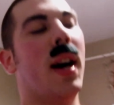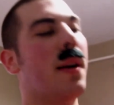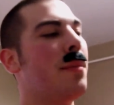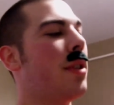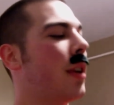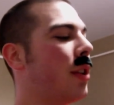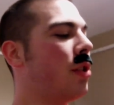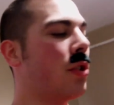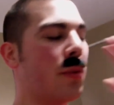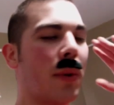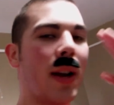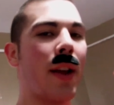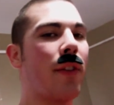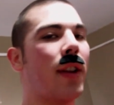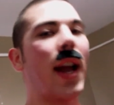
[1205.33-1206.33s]
You can use
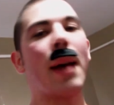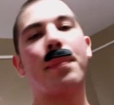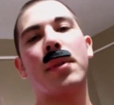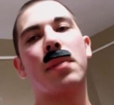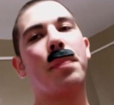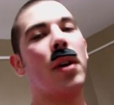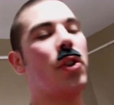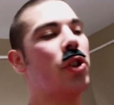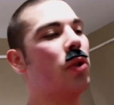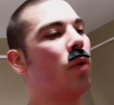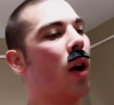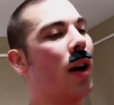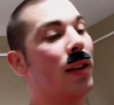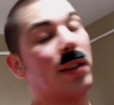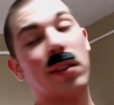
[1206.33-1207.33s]
whatever type of sponge
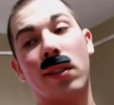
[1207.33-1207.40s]
you want.